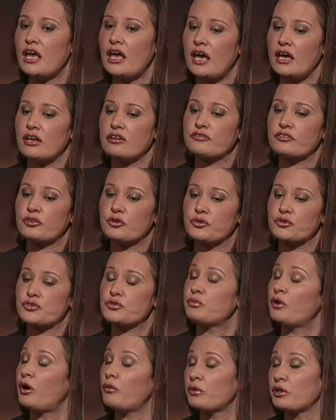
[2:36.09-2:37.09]
and of course
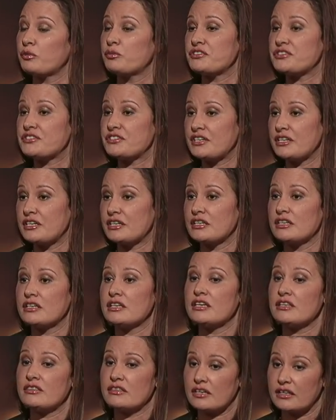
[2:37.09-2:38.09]
what we were seeing
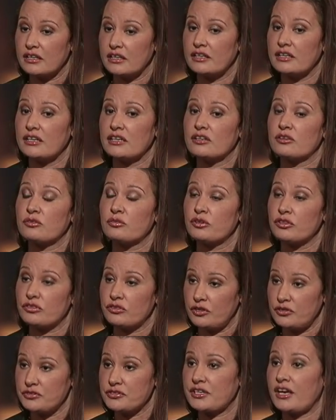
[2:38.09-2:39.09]
in the clinic with
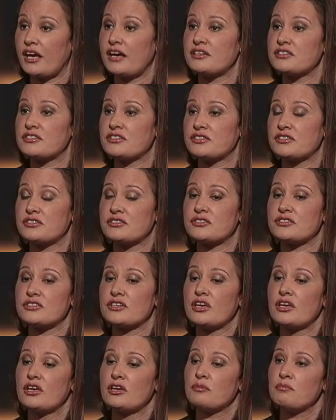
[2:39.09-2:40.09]
those cases
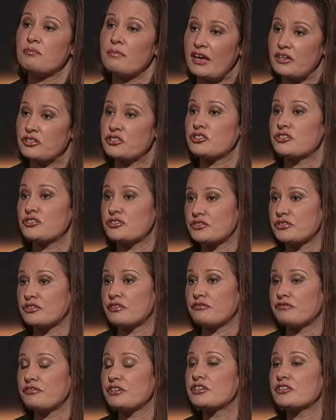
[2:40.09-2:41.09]
matches the
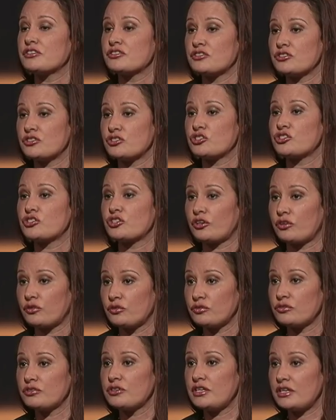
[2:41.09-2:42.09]
figures that
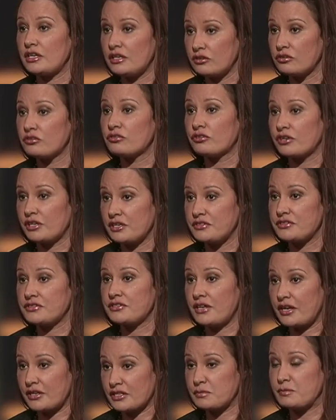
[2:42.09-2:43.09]
show the increase
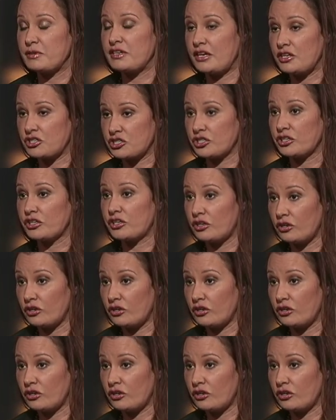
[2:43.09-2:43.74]
exponentially